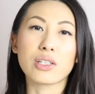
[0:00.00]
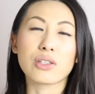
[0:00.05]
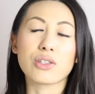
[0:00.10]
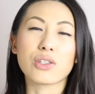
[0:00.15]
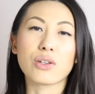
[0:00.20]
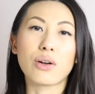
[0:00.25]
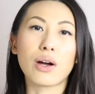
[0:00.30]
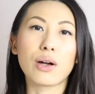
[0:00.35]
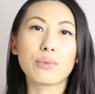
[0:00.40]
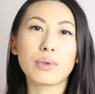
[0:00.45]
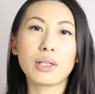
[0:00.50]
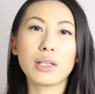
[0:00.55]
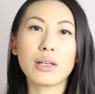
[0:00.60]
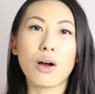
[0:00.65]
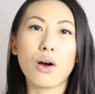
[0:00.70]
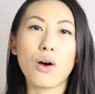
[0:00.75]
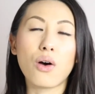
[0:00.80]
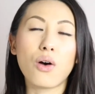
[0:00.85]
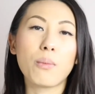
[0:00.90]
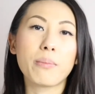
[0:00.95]
And so I really
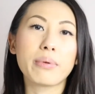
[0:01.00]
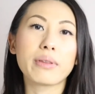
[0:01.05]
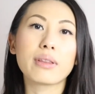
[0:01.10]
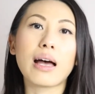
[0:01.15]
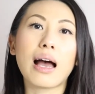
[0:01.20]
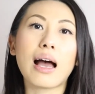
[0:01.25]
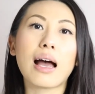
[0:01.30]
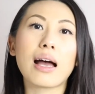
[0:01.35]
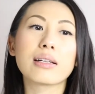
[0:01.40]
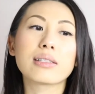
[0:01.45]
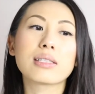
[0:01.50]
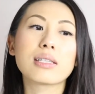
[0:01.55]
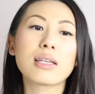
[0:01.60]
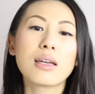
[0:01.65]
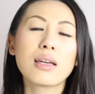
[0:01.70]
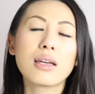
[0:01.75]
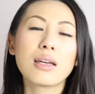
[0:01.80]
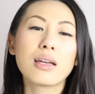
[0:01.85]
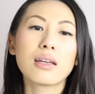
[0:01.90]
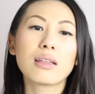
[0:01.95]
hope that
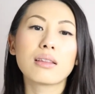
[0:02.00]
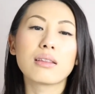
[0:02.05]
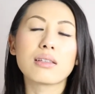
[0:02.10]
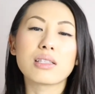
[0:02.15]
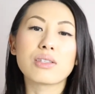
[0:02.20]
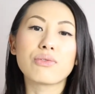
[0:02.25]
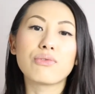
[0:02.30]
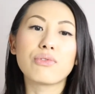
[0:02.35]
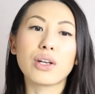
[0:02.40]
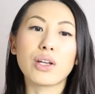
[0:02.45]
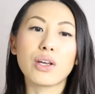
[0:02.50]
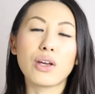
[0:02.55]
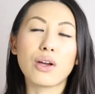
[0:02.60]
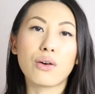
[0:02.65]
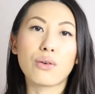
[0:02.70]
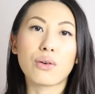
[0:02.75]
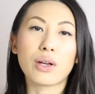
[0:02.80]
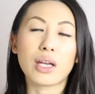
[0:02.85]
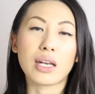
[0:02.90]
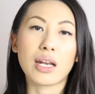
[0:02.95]
this
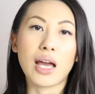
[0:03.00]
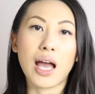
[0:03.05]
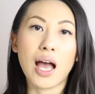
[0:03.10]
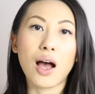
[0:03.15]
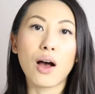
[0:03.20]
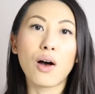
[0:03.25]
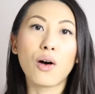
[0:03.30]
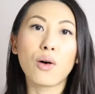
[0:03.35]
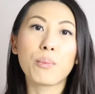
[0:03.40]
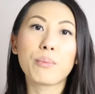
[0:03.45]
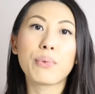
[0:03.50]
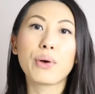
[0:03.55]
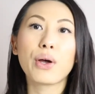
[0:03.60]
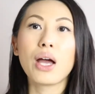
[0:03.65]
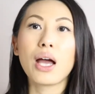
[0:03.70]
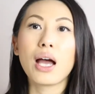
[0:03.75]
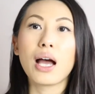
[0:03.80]
video can help